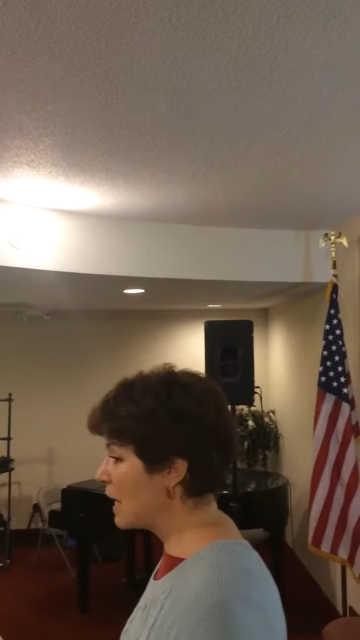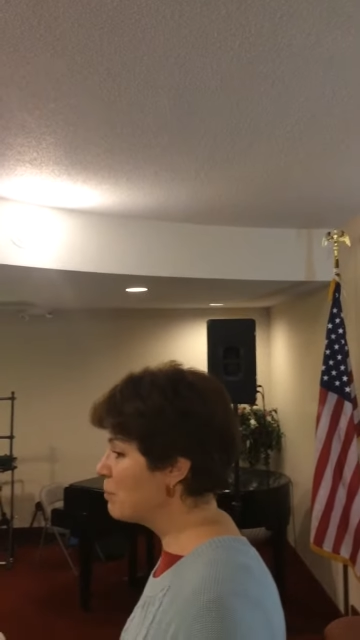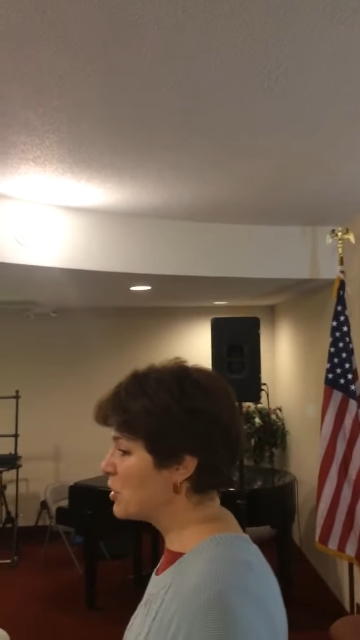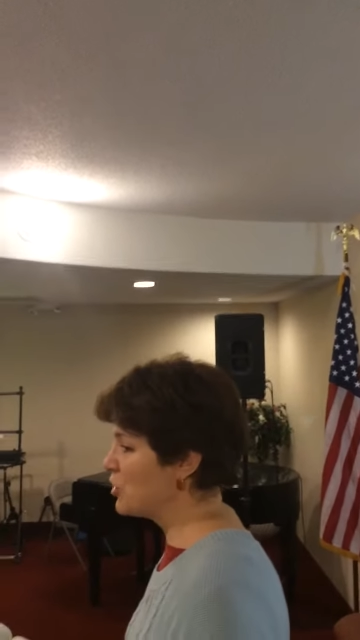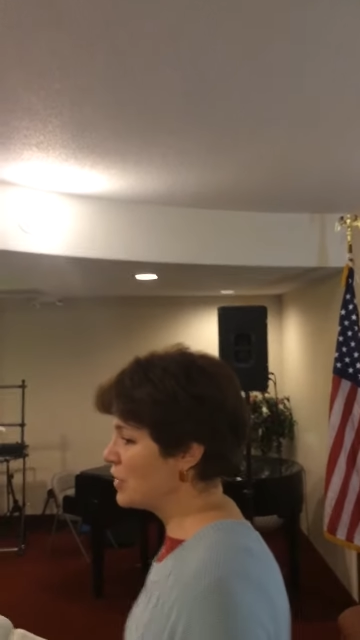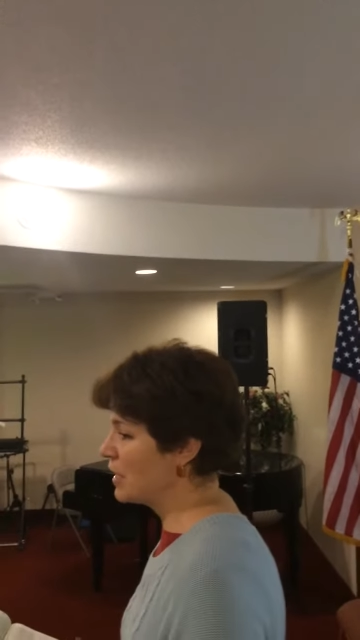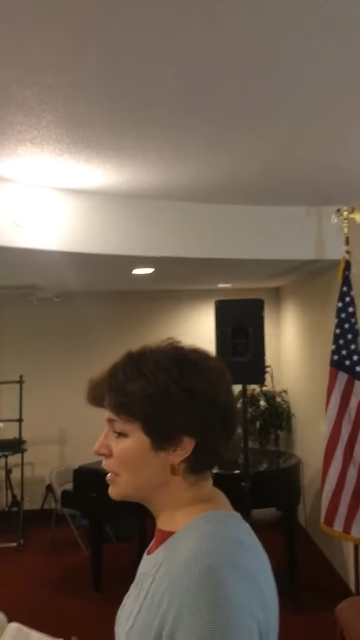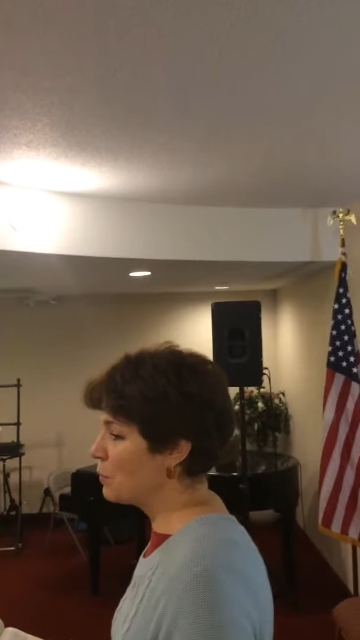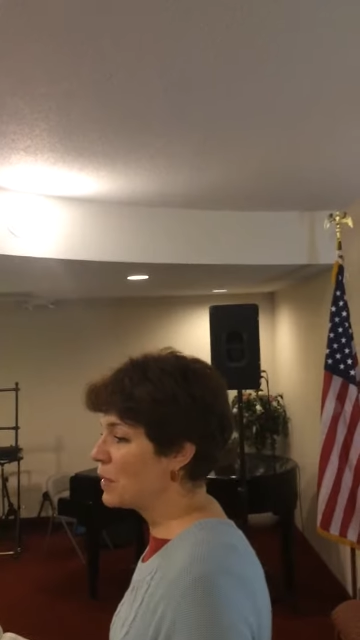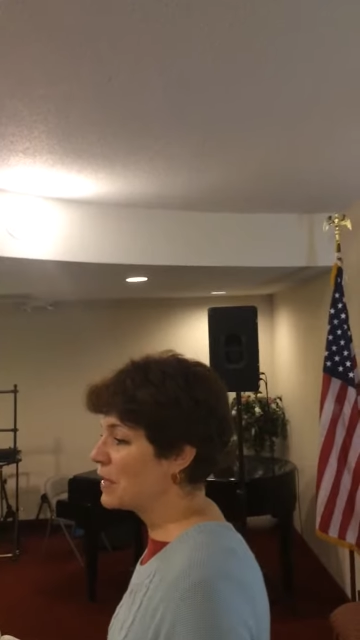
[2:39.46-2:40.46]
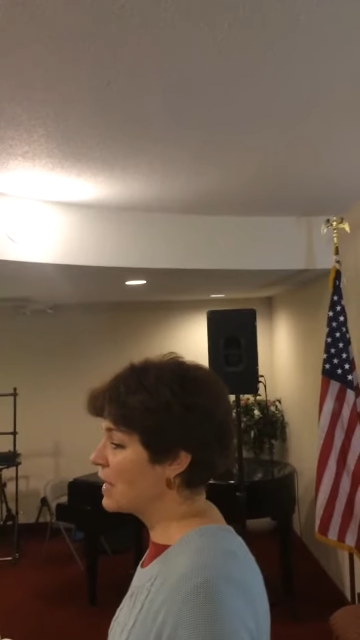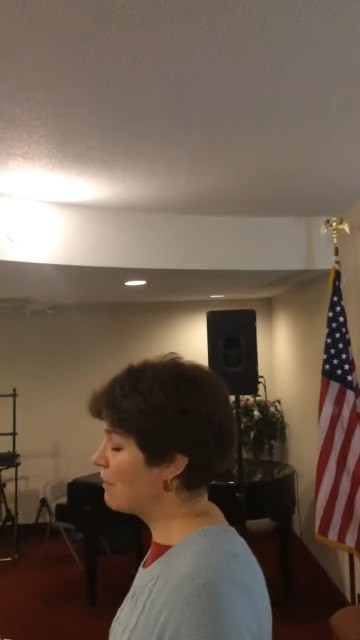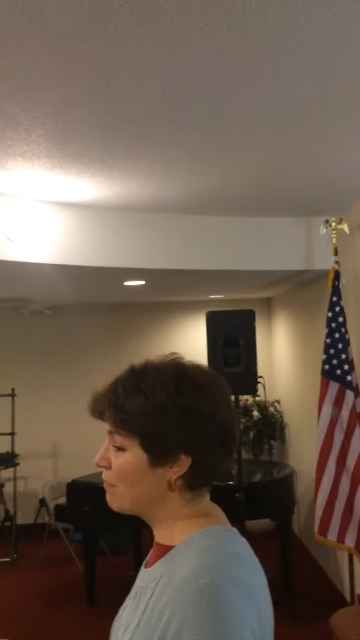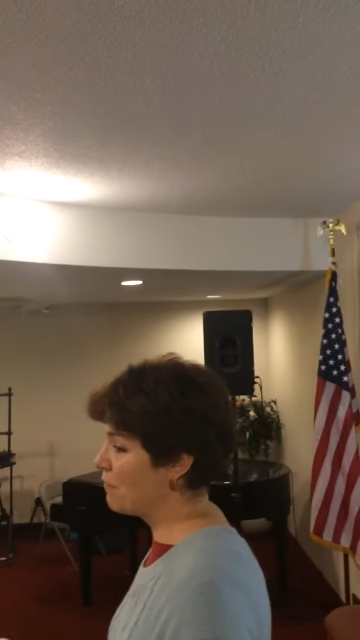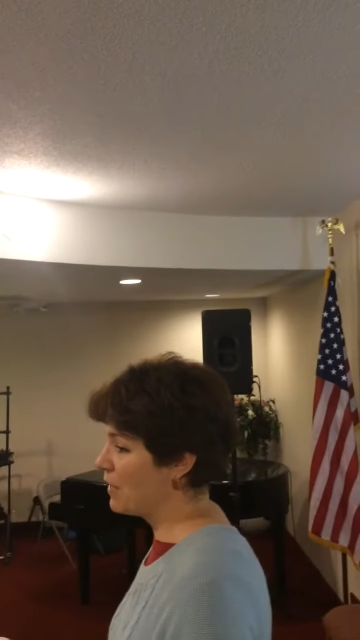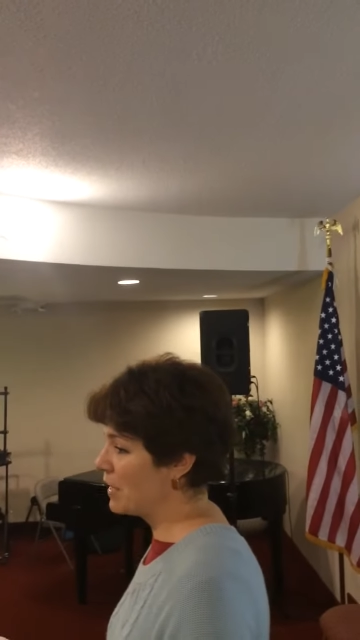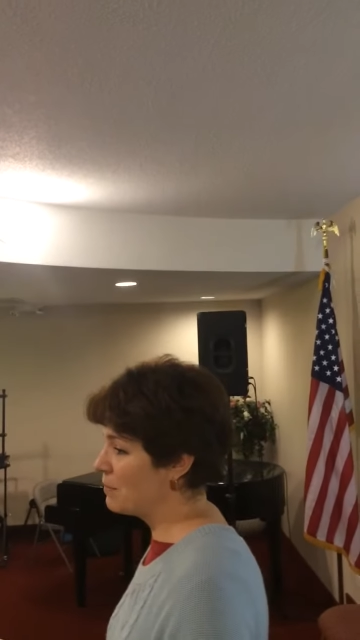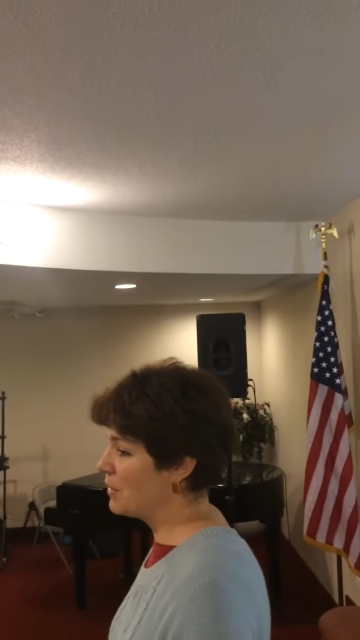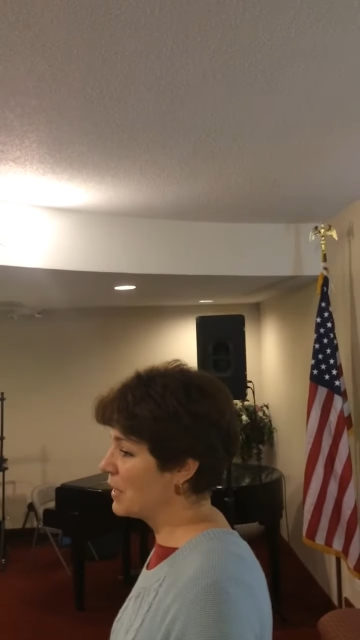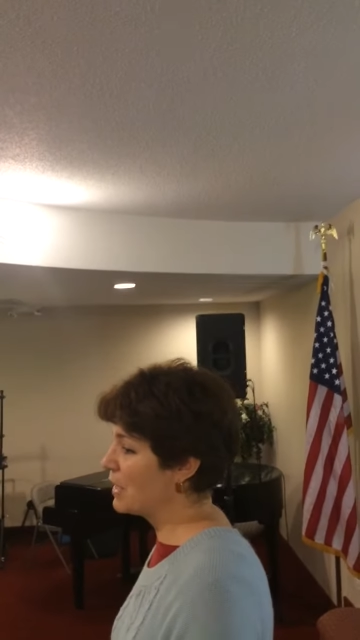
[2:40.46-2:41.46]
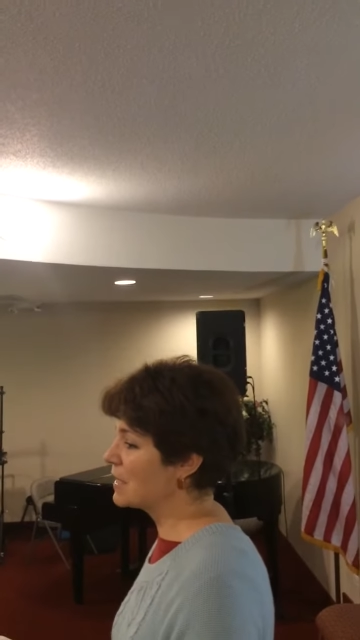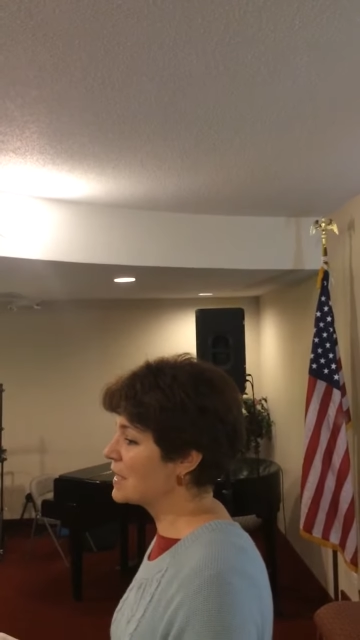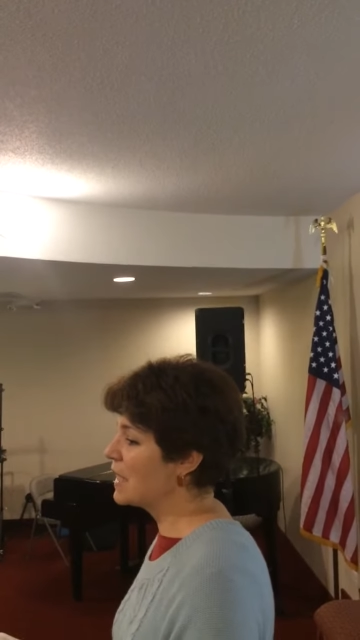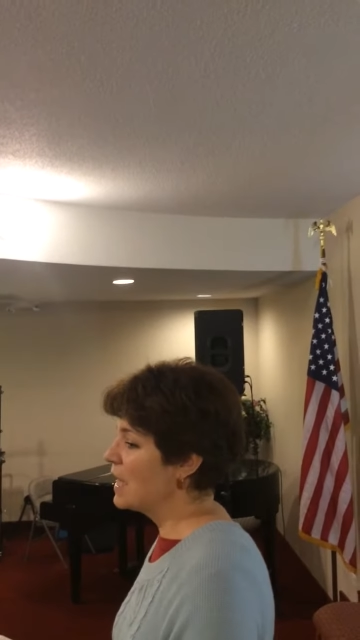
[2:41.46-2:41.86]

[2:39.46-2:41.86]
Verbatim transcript: that Mashiach will never fail because